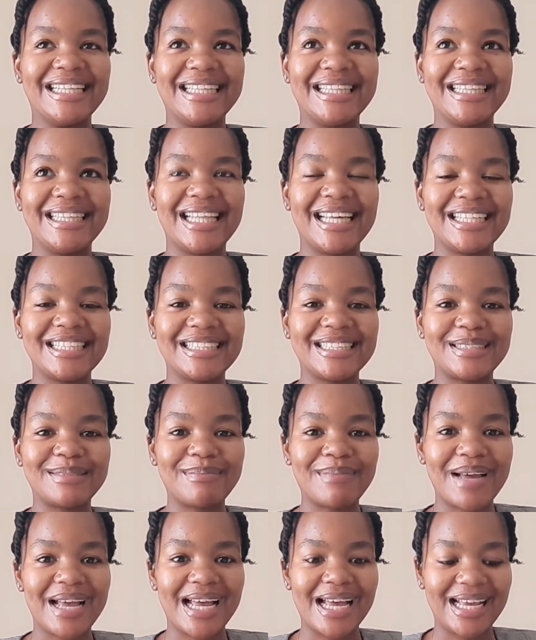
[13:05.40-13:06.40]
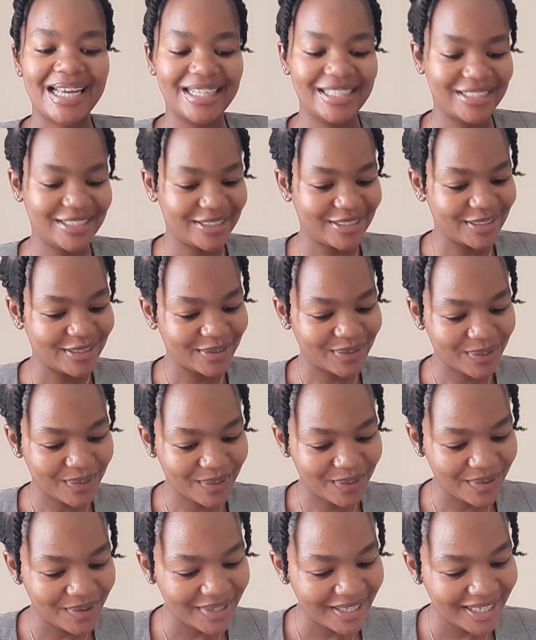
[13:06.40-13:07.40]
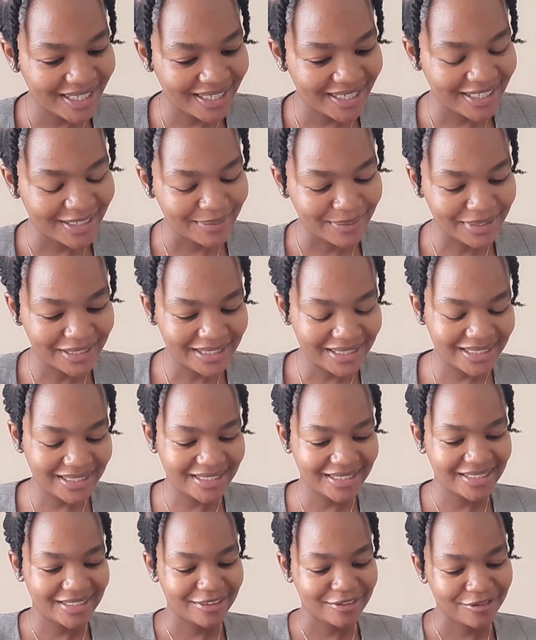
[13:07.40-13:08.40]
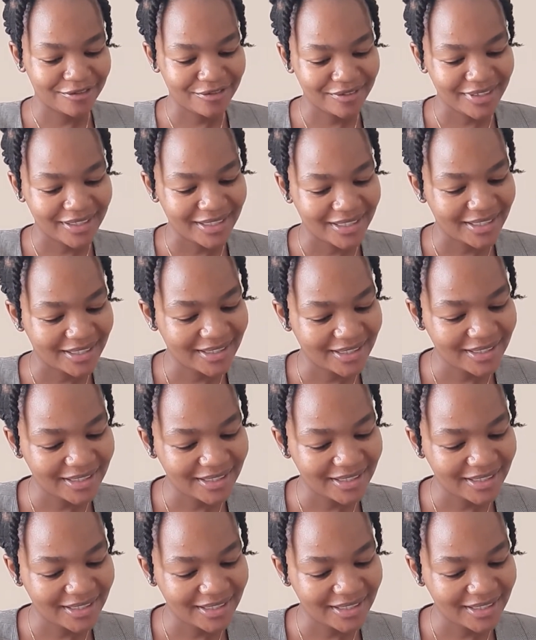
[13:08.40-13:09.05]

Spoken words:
that's my story. Let me see if I